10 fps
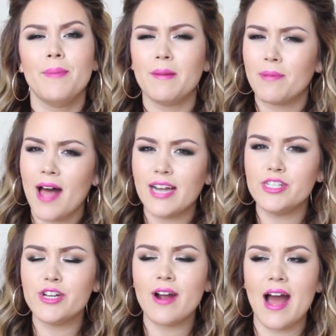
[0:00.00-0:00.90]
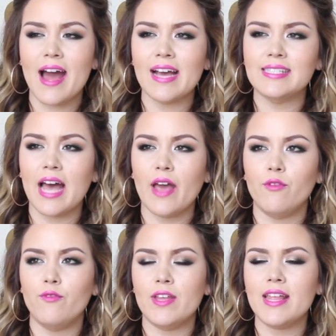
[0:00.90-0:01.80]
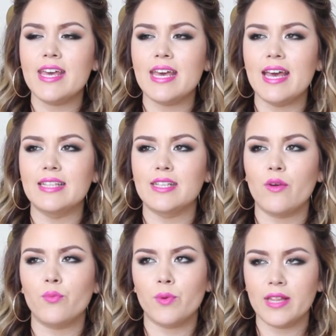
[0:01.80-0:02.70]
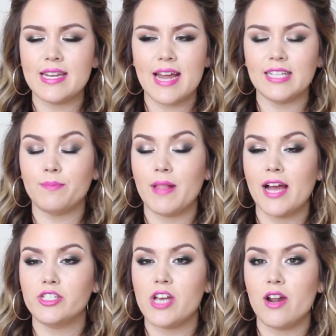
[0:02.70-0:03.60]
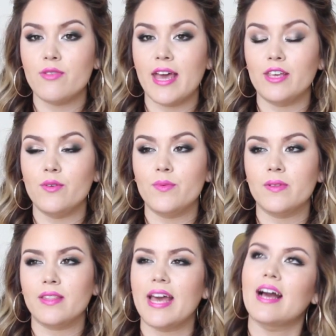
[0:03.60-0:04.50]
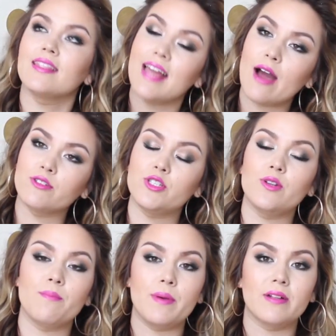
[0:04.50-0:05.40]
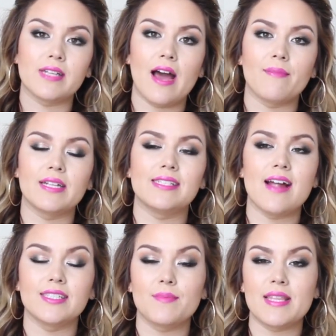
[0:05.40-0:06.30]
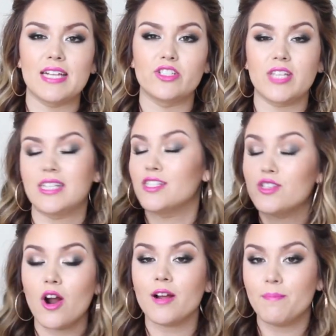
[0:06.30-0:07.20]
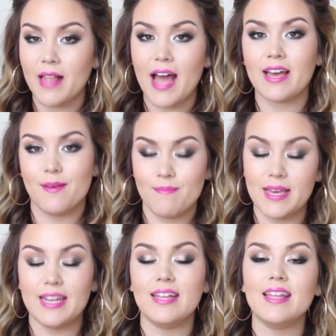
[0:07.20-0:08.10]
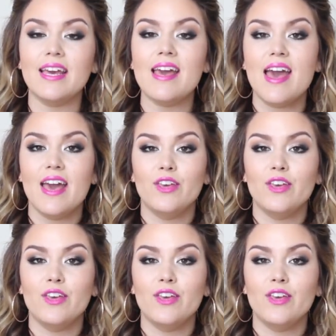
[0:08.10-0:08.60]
But applied to your eyes, I feel like it's a really nice black shadow that you like allows you to build up. It's not something that's just like stark black immediately.